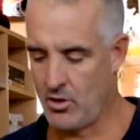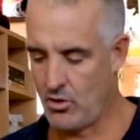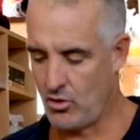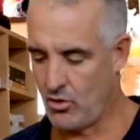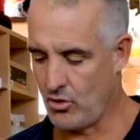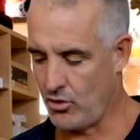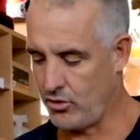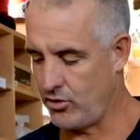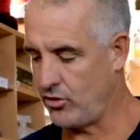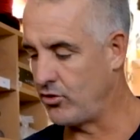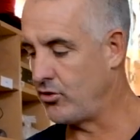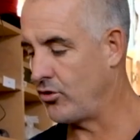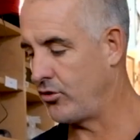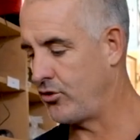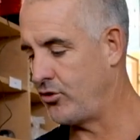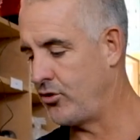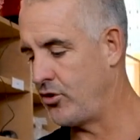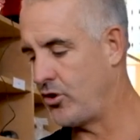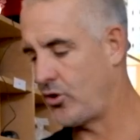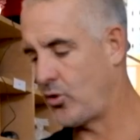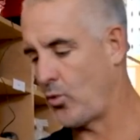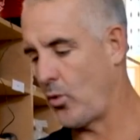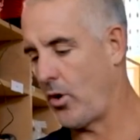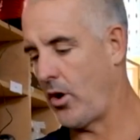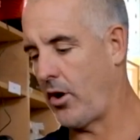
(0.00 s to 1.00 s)
your
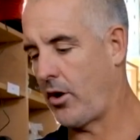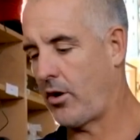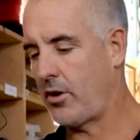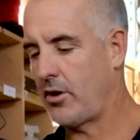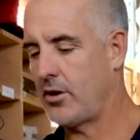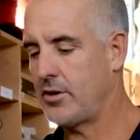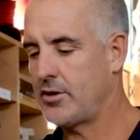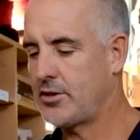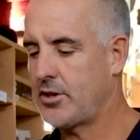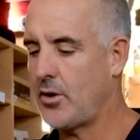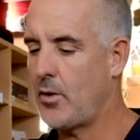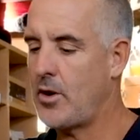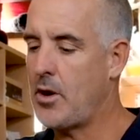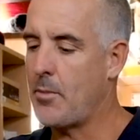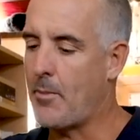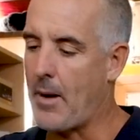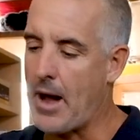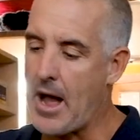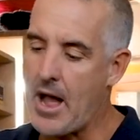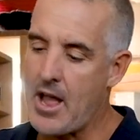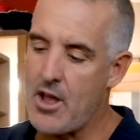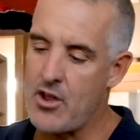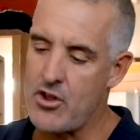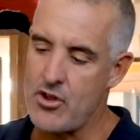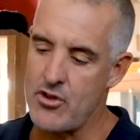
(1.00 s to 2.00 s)
unit work. So when you
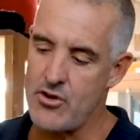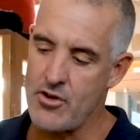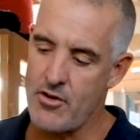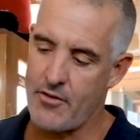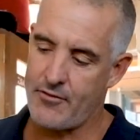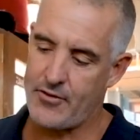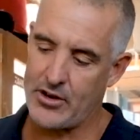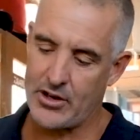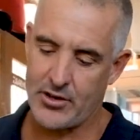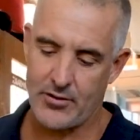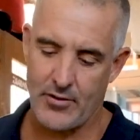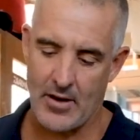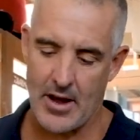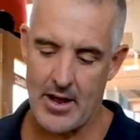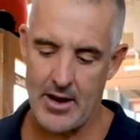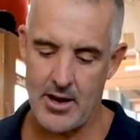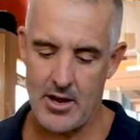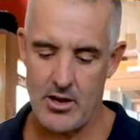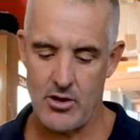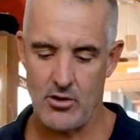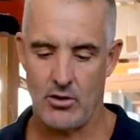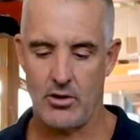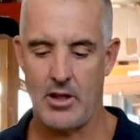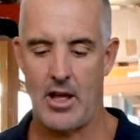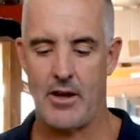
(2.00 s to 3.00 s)
buy a fish finder,
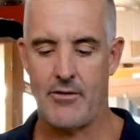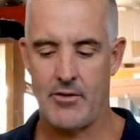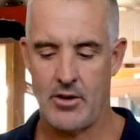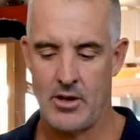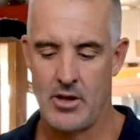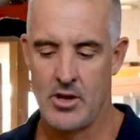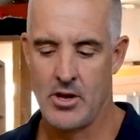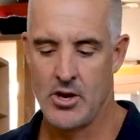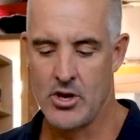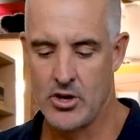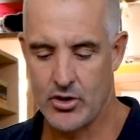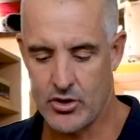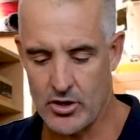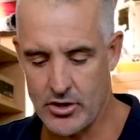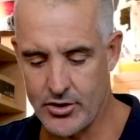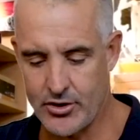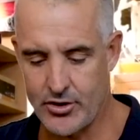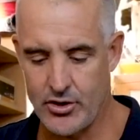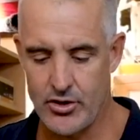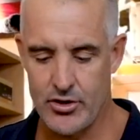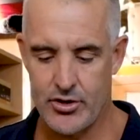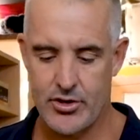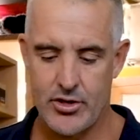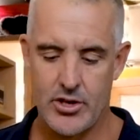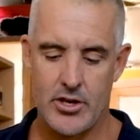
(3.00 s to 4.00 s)
you'll have a
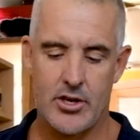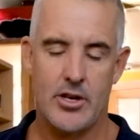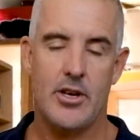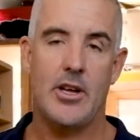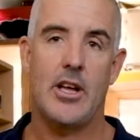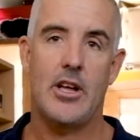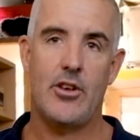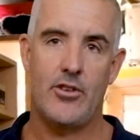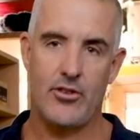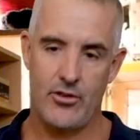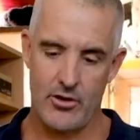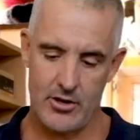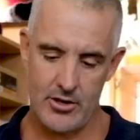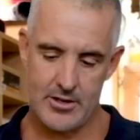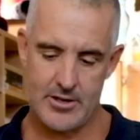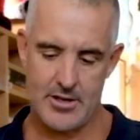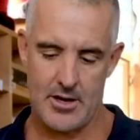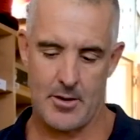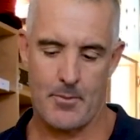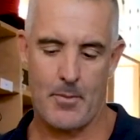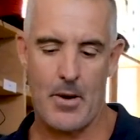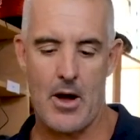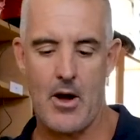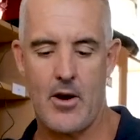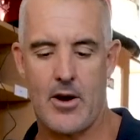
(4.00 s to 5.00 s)
transducer, head unit, and
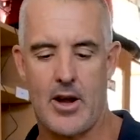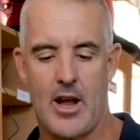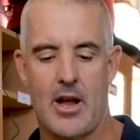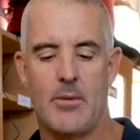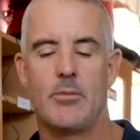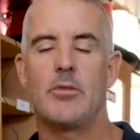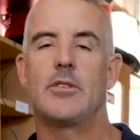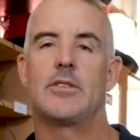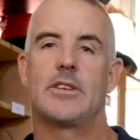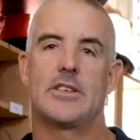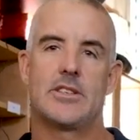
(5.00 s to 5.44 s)
a power cable.